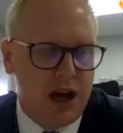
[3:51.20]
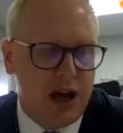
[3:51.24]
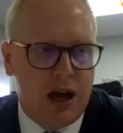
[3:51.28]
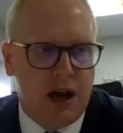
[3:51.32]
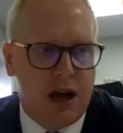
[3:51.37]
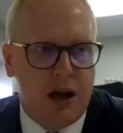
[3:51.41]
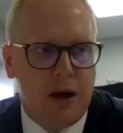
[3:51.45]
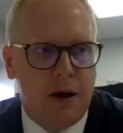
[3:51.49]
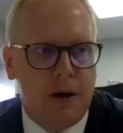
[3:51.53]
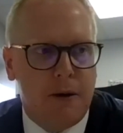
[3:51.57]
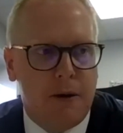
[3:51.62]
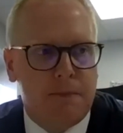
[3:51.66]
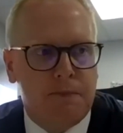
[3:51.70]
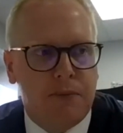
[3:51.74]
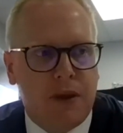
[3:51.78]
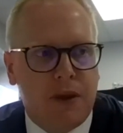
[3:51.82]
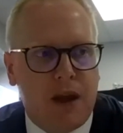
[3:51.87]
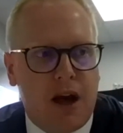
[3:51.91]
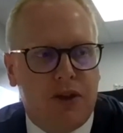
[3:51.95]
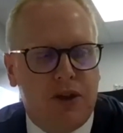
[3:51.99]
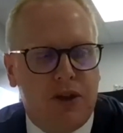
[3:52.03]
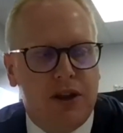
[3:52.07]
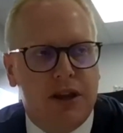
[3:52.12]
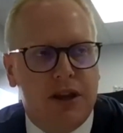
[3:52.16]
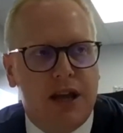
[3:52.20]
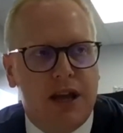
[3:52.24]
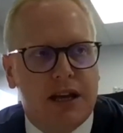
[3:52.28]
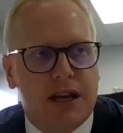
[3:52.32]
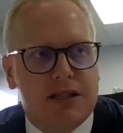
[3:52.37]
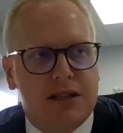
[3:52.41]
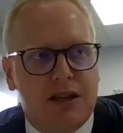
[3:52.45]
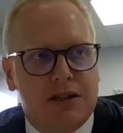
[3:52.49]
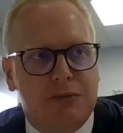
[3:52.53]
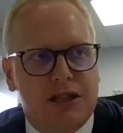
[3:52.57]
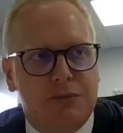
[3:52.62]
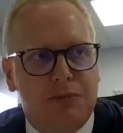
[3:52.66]
I think the
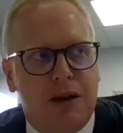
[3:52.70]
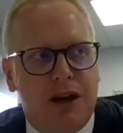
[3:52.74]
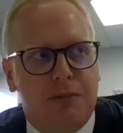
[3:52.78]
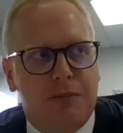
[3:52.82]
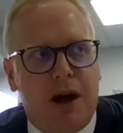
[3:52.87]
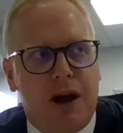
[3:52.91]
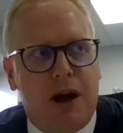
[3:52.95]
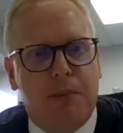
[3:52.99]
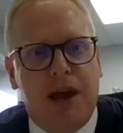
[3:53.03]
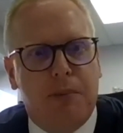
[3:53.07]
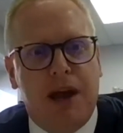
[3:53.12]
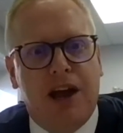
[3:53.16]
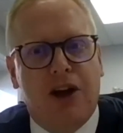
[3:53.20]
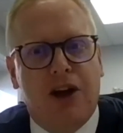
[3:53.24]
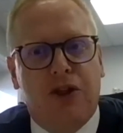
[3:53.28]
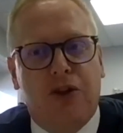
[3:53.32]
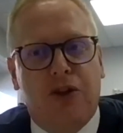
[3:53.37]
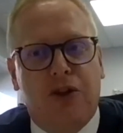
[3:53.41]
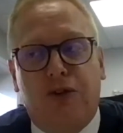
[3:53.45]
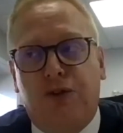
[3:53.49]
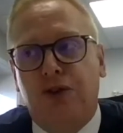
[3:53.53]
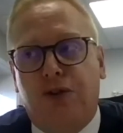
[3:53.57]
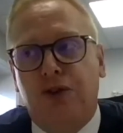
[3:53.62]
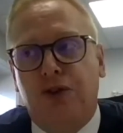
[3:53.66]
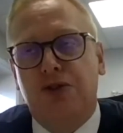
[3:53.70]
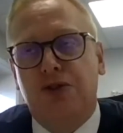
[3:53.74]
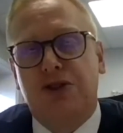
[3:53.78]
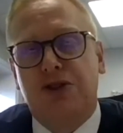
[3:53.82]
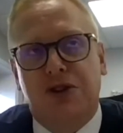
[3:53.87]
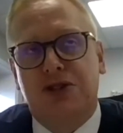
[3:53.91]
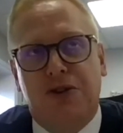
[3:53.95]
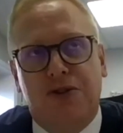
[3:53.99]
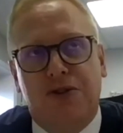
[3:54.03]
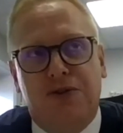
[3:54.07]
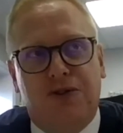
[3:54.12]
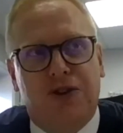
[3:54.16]
exciting bit about being at the
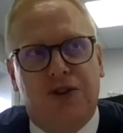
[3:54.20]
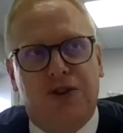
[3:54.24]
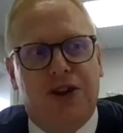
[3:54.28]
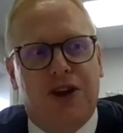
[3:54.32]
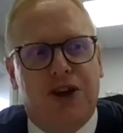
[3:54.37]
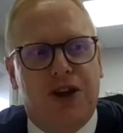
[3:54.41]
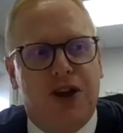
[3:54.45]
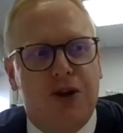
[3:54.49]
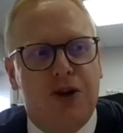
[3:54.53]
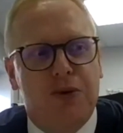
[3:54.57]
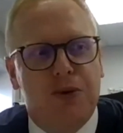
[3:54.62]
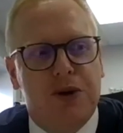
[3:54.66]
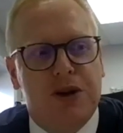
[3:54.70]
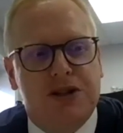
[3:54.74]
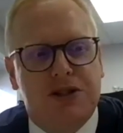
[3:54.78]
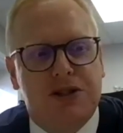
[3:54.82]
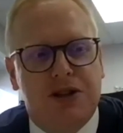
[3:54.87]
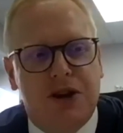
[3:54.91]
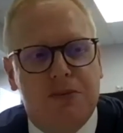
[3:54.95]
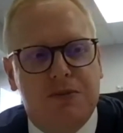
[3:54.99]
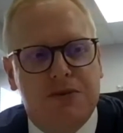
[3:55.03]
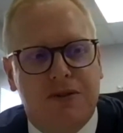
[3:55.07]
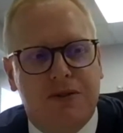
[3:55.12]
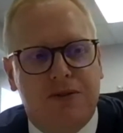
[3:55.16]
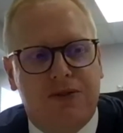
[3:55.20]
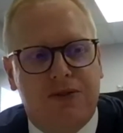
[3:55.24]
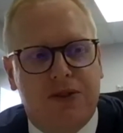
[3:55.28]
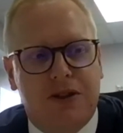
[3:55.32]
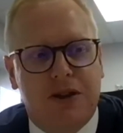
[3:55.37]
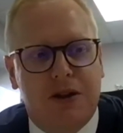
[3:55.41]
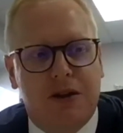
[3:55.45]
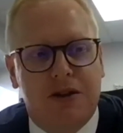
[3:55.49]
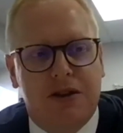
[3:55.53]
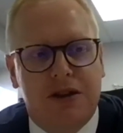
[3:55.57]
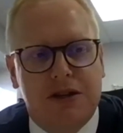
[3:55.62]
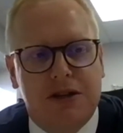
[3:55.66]
front of the queue in terms of
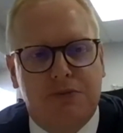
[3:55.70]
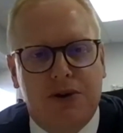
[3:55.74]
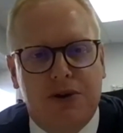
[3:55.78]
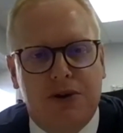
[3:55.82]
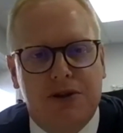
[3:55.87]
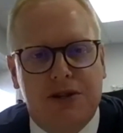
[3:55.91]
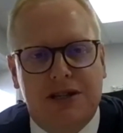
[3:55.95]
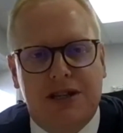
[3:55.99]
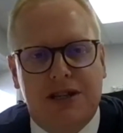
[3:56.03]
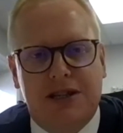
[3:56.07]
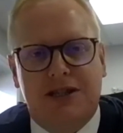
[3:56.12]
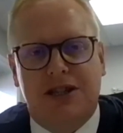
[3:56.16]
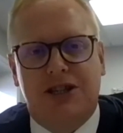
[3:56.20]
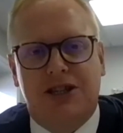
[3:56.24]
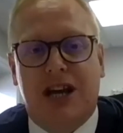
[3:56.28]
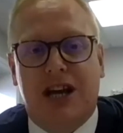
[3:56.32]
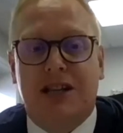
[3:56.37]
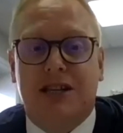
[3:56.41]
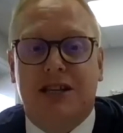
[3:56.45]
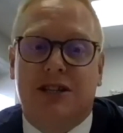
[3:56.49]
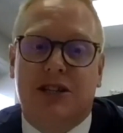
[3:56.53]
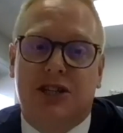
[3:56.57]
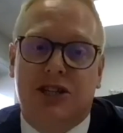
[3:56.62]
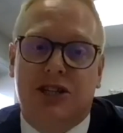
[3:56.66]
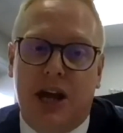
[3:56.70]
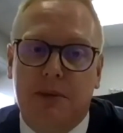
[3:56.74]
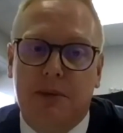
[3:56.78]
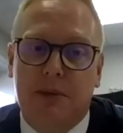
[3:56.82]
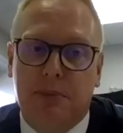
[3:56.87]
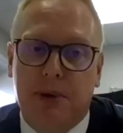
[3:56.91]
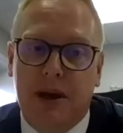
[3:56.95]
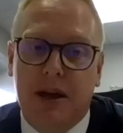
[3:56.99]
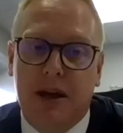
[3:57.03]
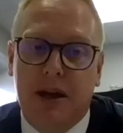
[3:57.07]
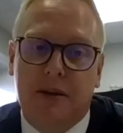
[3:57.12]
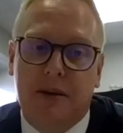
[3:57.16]
this process is the chance to
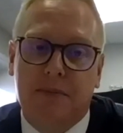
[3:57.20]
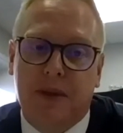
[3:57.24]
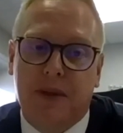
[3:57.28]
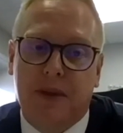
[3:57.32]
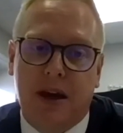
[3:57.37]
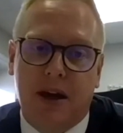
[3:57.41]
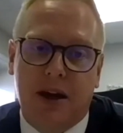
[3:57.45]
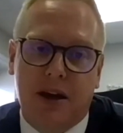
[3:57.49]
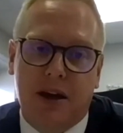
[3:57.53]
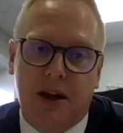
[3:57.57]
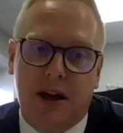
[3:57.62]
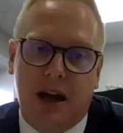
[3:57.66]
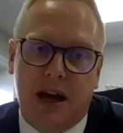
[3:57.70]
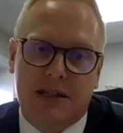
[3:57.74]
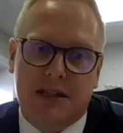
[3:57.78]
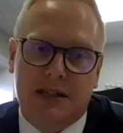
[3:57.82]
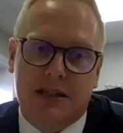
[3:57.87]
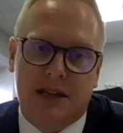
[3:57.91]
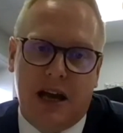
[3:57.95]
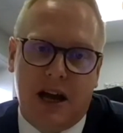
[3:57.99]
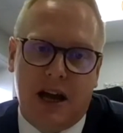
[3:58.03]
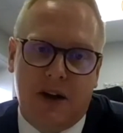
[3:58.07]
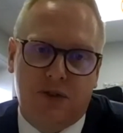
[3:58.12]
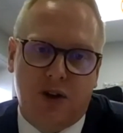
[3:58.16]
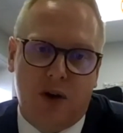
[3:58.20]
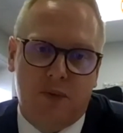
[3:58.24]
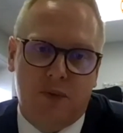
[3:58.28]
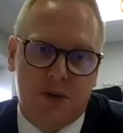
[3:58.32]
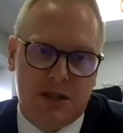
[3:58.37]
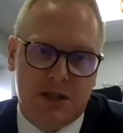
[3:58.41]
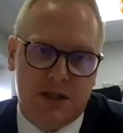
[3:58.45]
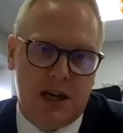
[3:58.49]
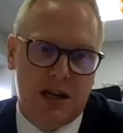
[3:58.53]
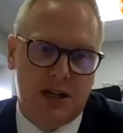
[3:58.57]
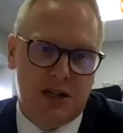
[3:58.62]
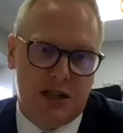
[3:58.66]
shape it and to have
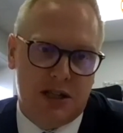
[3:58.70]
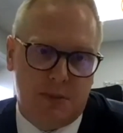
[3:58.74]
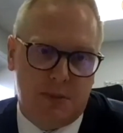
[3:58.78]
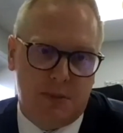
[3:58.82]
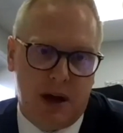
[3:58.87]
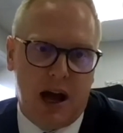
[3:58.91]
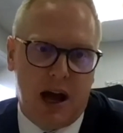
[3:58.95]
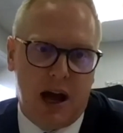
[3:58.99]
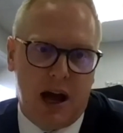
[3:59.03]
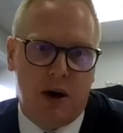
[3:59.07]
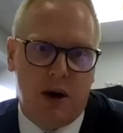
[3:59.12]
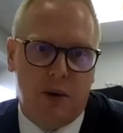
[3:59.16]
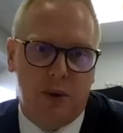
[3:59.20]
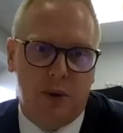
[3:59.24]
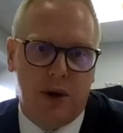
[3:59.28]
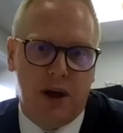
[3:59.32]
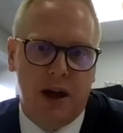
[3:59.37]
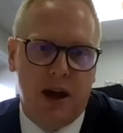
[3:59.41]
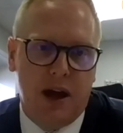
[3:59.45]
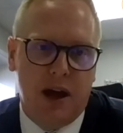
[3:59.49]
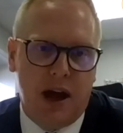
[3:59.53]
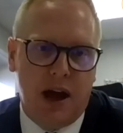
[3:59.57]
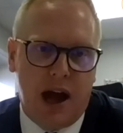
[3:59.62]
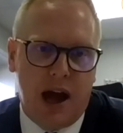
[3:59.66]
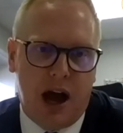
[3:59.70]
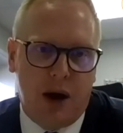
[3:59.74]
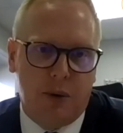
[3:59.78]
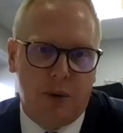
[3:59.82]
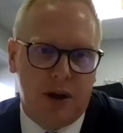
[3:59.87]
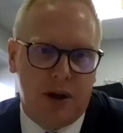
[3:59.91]
conversations about how we